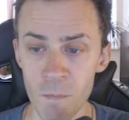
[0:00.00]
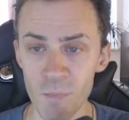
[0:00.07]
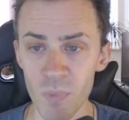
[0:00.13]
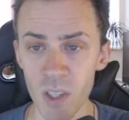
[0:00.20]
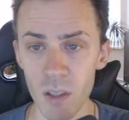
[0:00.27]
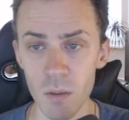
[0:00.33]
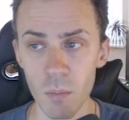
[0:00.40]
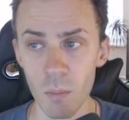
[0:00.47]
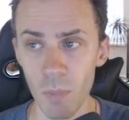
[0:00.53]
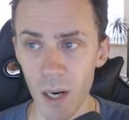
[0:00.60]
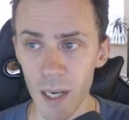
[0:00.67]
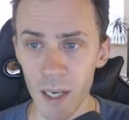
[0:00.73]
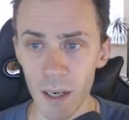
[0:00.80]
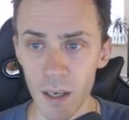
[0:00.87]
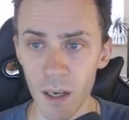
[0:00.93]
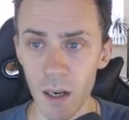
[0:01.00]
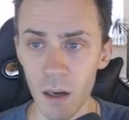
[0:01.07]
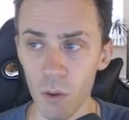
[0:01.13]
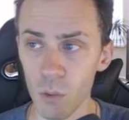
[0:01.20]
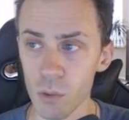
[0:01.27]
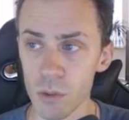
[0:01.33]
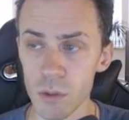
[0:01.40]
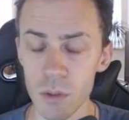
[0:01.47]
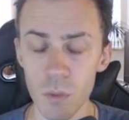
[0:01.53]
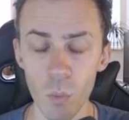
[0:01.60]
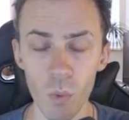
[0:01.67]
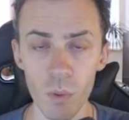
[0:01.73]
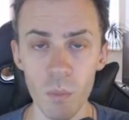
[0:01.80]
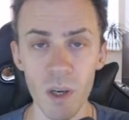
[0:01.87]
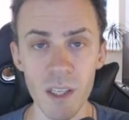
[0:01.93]
in my account
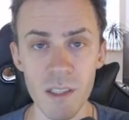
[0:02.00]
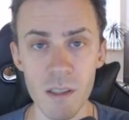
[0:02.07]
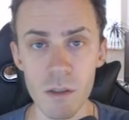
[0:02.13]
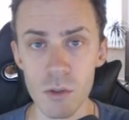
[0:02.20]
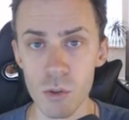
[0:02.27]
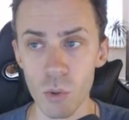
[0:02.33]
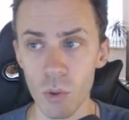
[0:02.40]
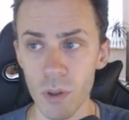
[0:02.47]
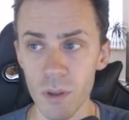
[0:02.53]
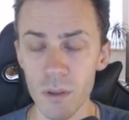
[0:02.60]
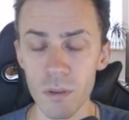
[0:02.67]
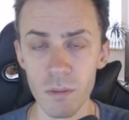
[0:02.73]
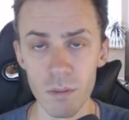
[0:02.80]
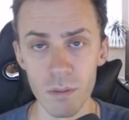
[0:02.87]
with my Discord,